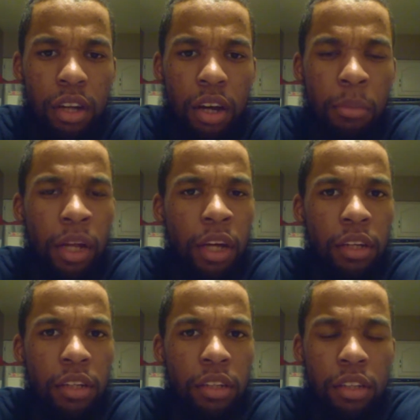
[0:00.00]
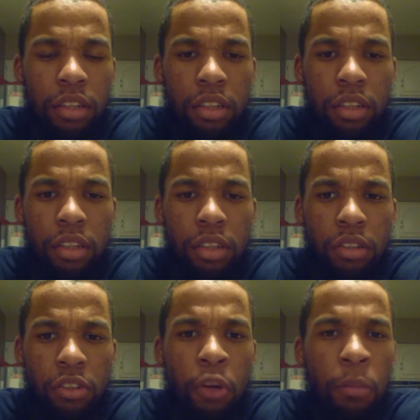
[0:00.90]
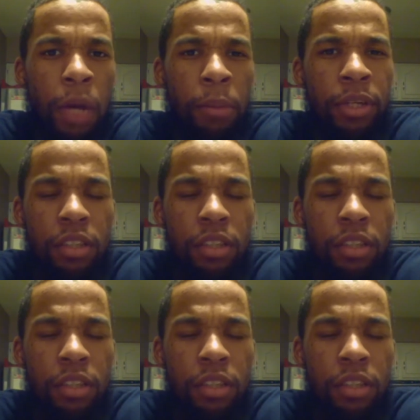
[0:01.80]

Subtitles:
I'm lying. Don't mind me.